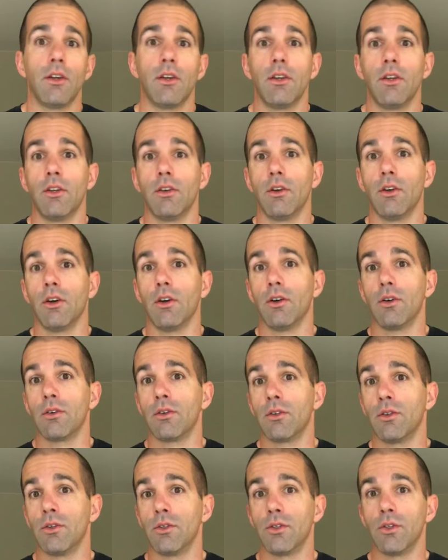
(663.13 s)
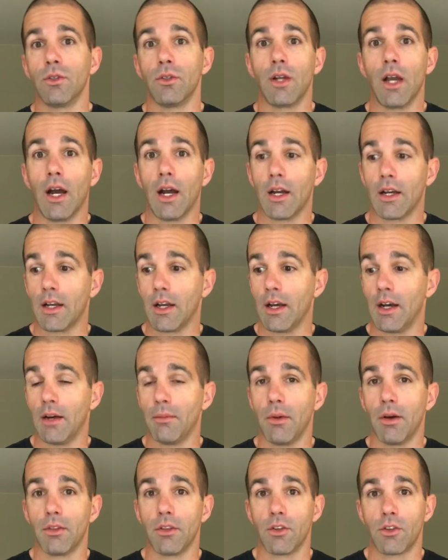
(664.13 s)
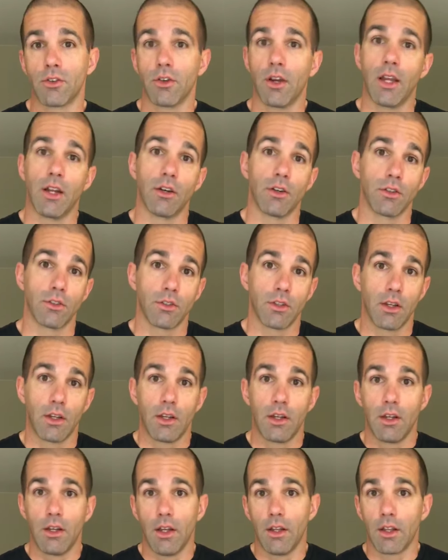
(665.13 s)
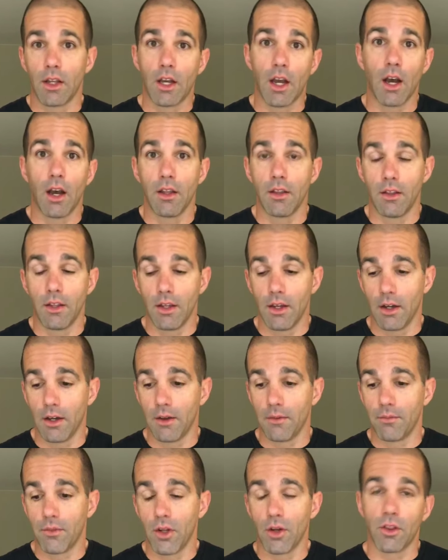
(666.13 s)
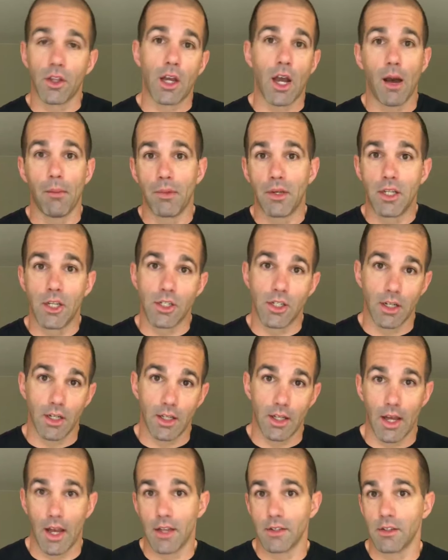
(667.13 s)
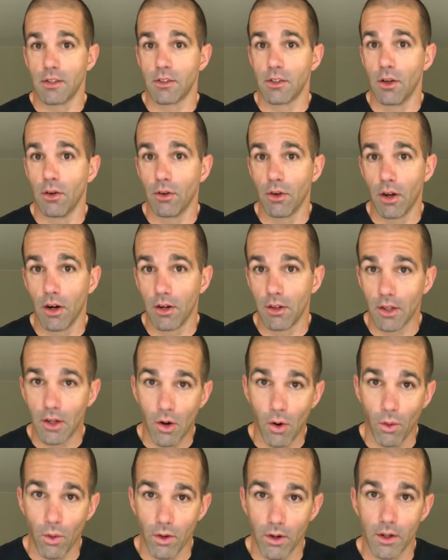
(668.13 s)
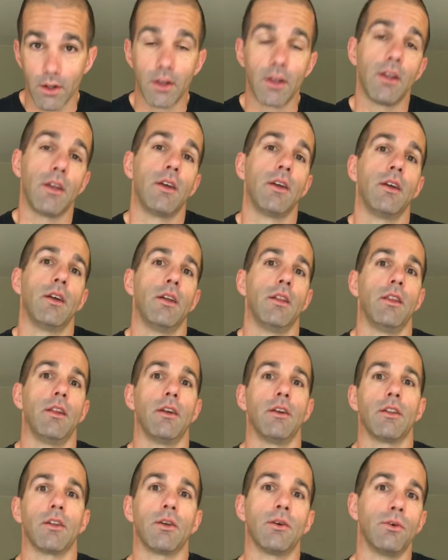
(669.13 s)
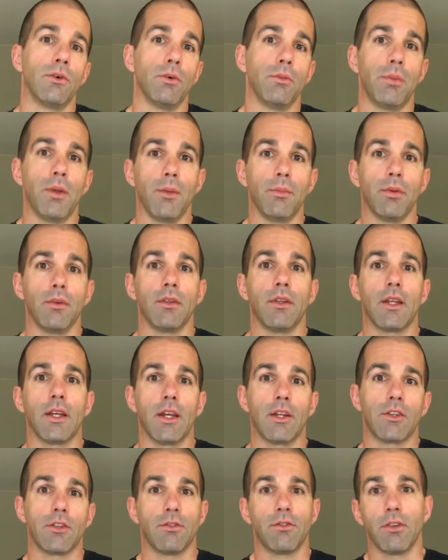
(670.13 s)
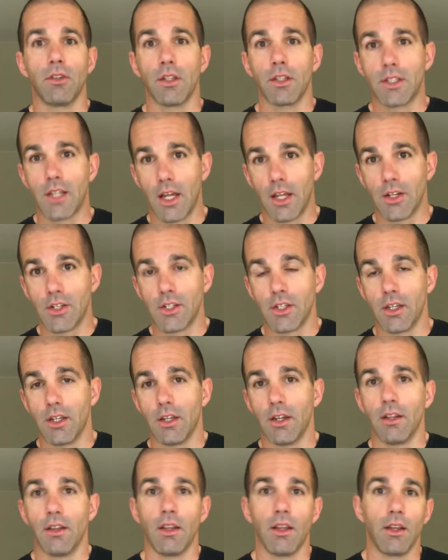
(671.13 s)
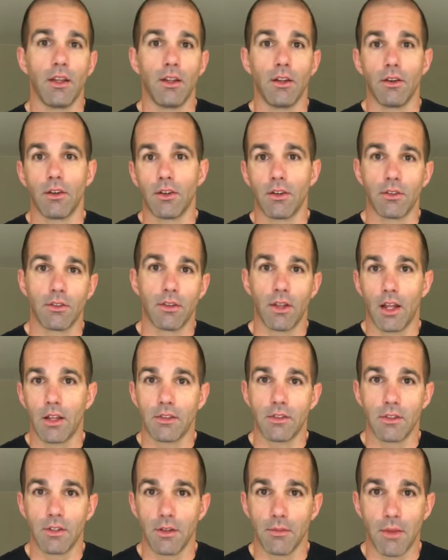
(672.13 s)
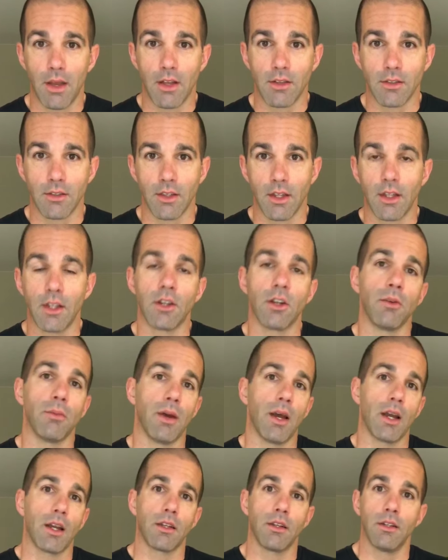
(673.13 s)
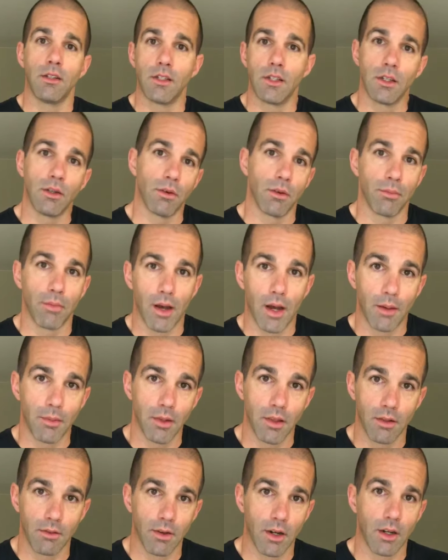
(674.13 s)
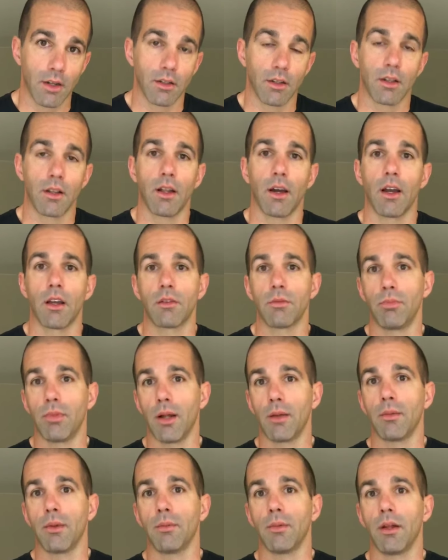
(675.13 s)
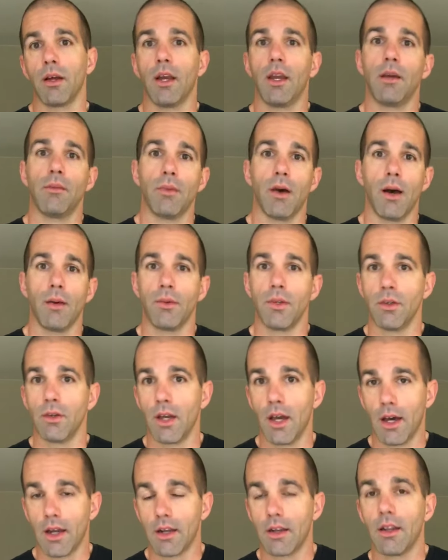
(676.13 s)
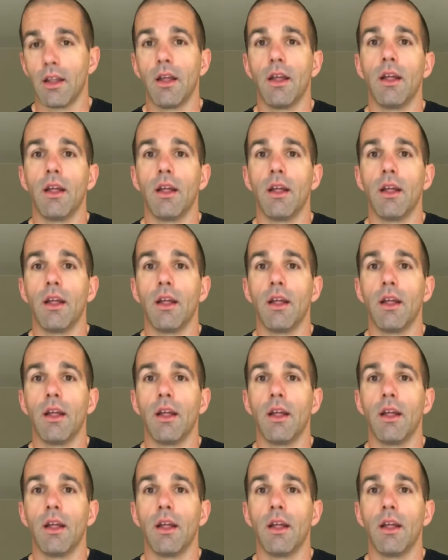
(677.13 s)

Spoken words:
You're all goo-goo gaga about the trainers and the competition class that's going on in the corner. And they're the cool people and they get your full attention and that's the amazing thing. And you go back and you deal with Bobby in the regular class, blah, blah, blah. Hey, Bobby, you got it.